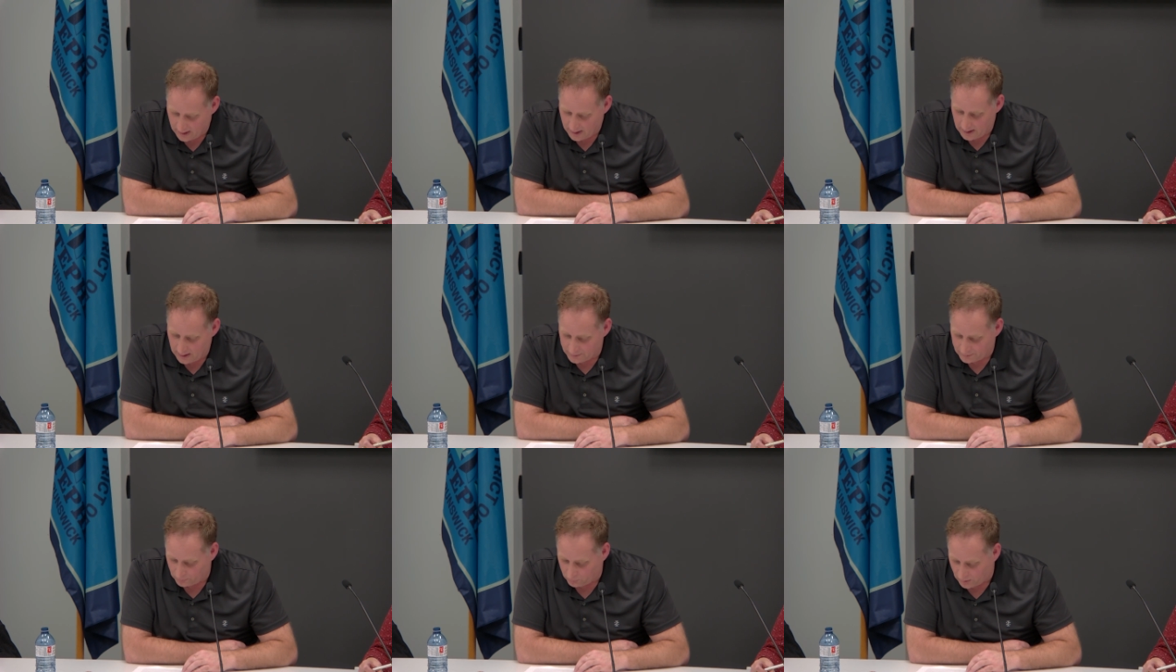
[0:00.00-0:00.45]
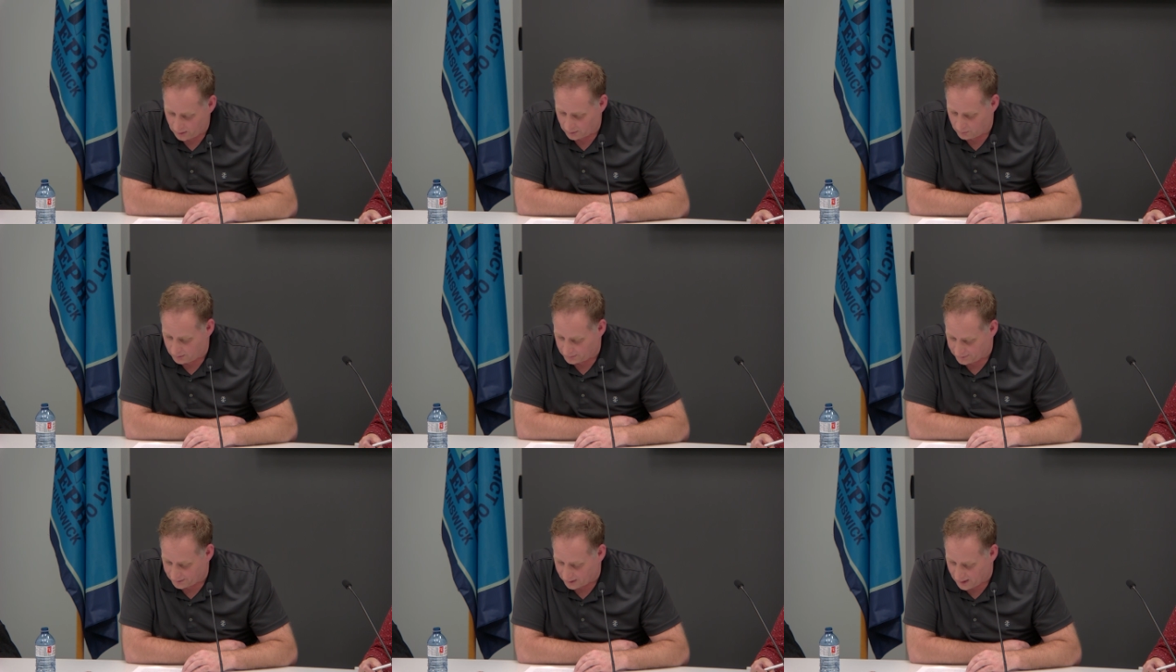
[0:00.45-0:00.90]
to work
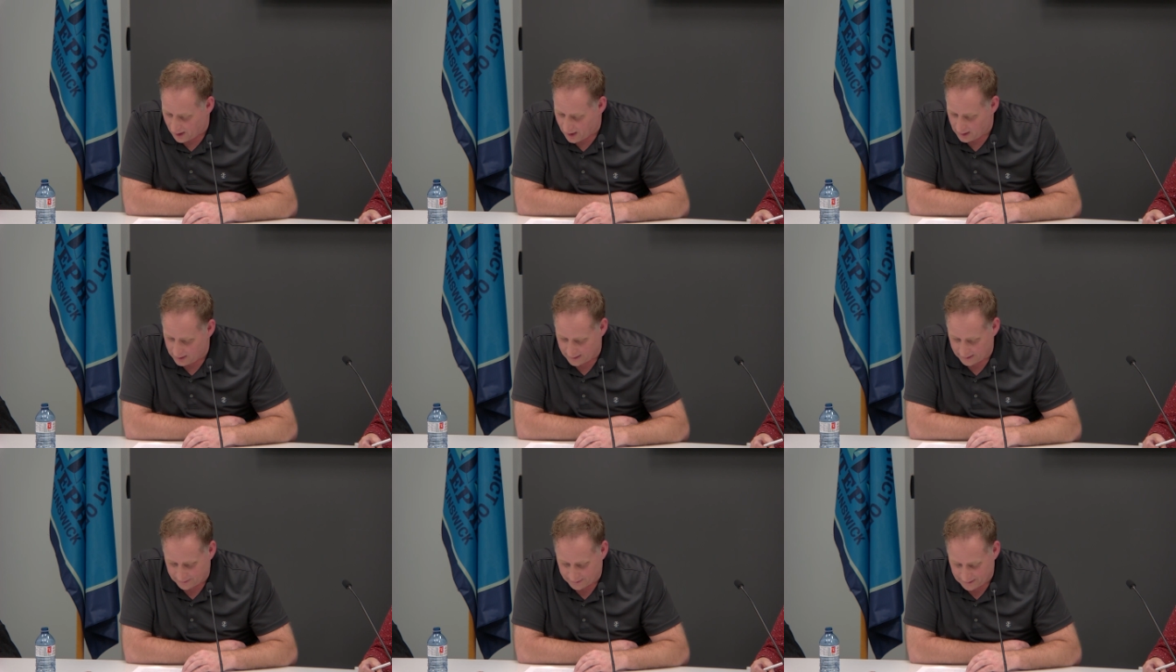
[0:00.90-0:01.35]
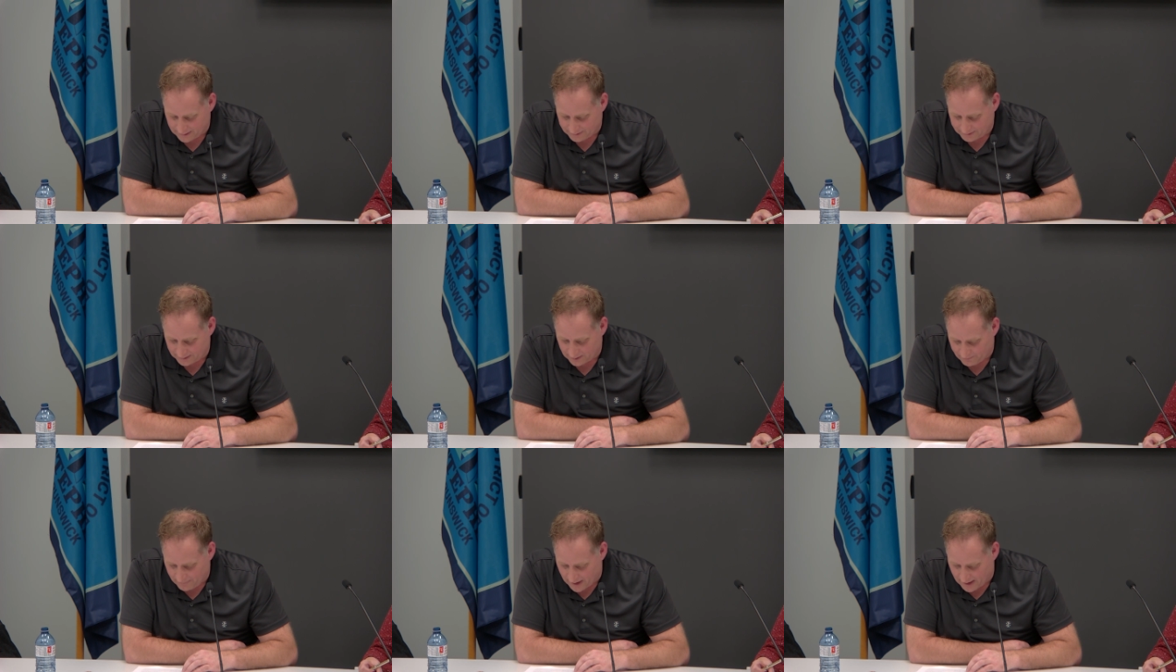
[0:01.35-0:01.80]
with her colleagues listed
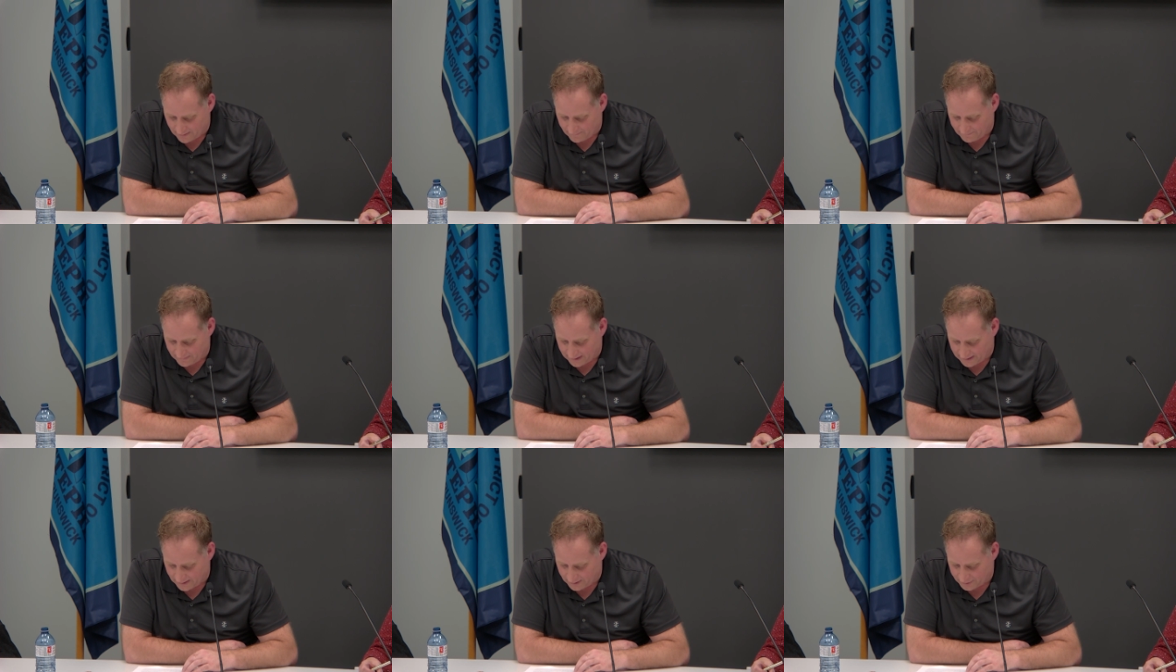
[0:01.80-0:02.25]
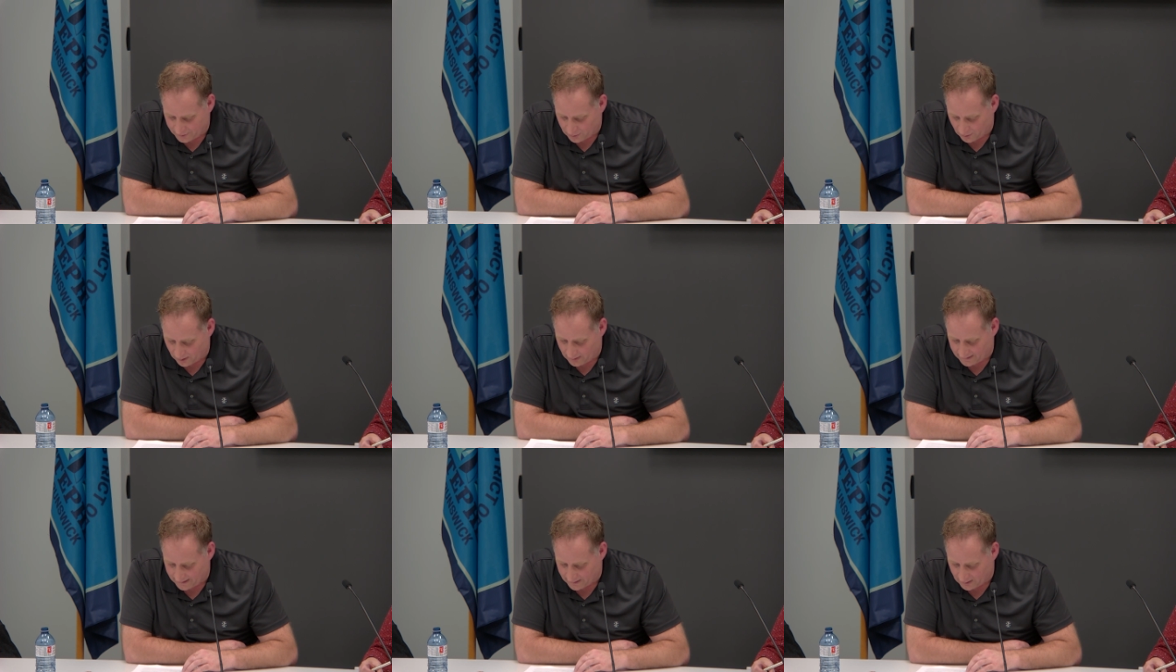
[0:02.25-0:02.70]
above and ensure
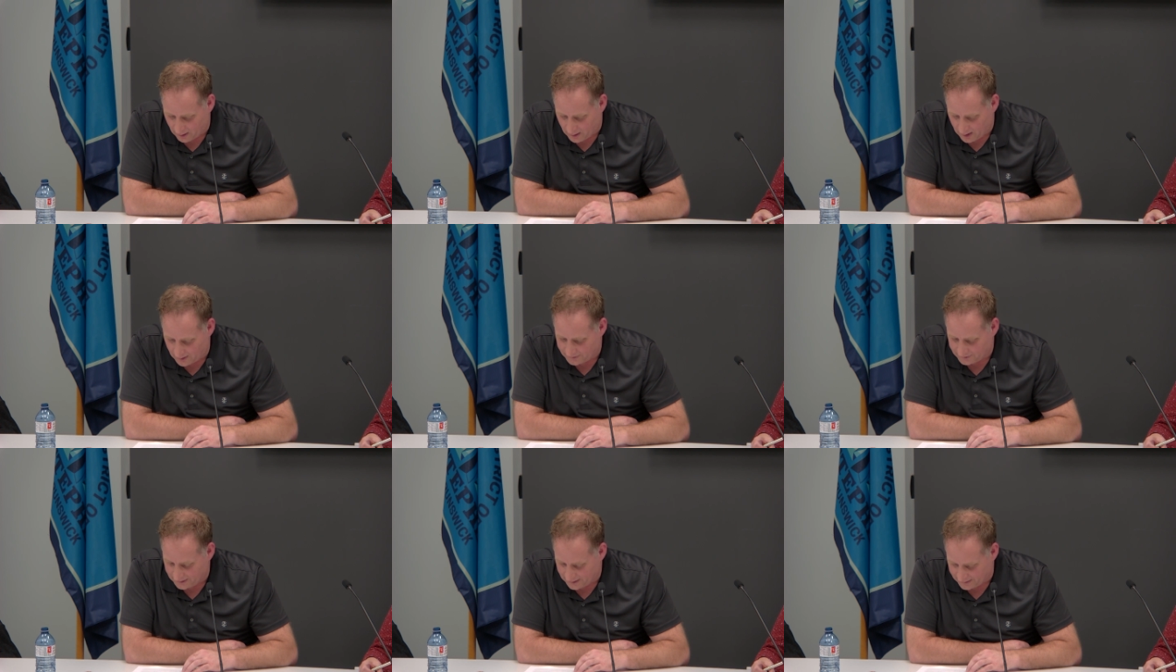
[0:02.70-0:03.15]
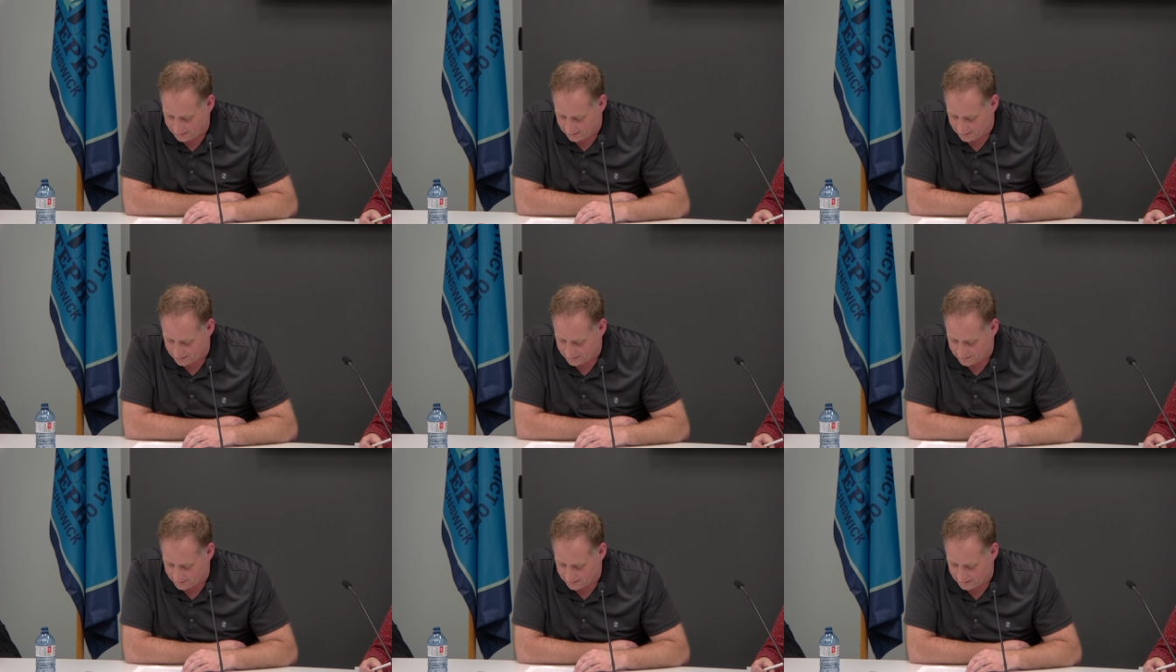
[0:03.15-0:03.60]
that all
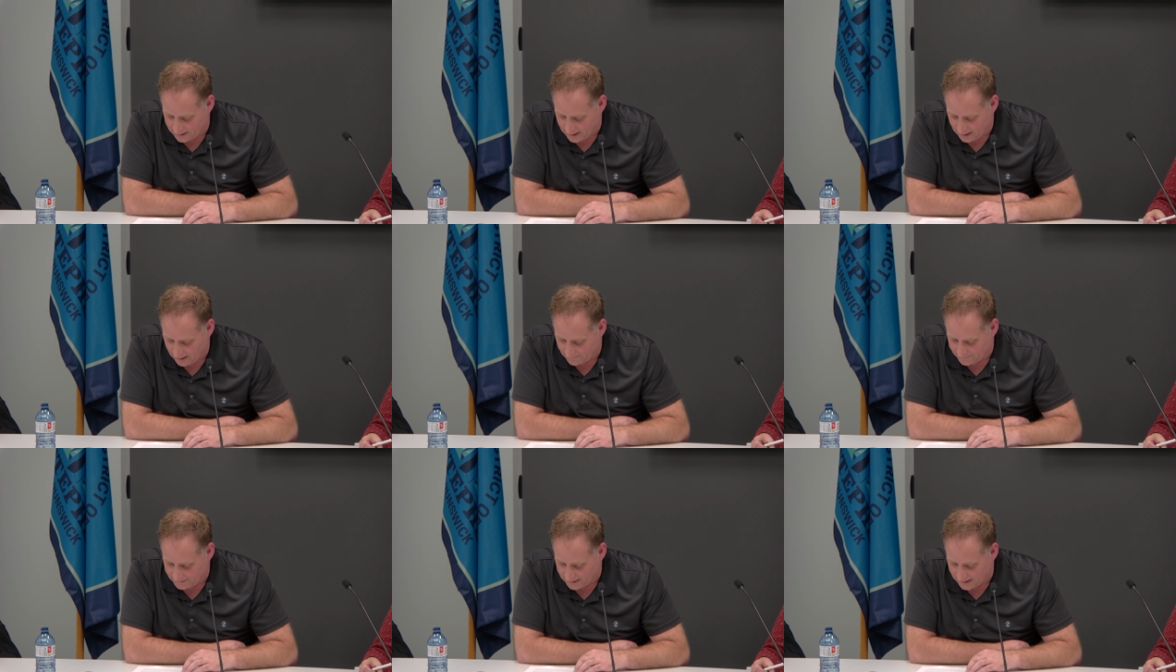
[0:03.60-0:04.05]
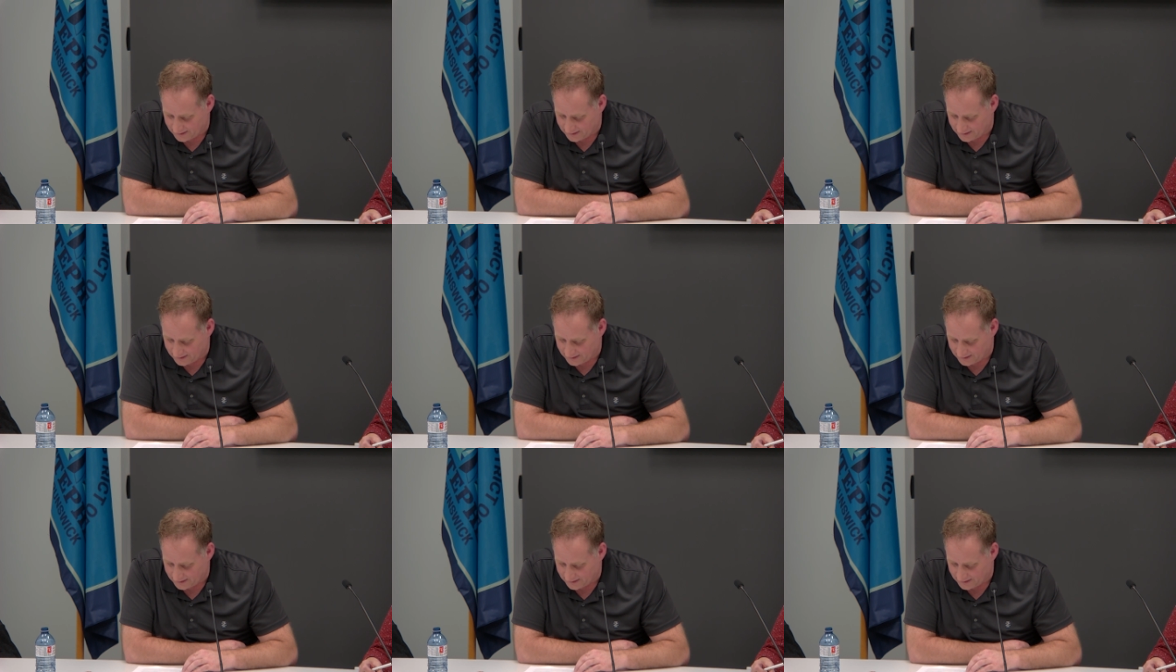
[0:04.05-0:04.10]
citizens of St.